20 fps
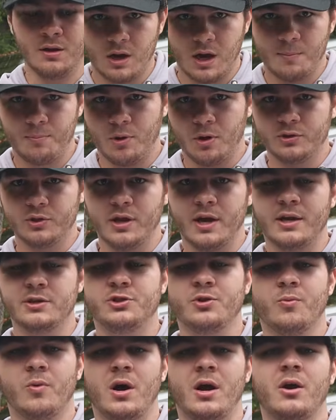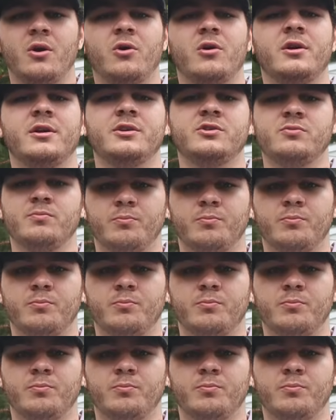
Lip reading: I bought the engine wire harness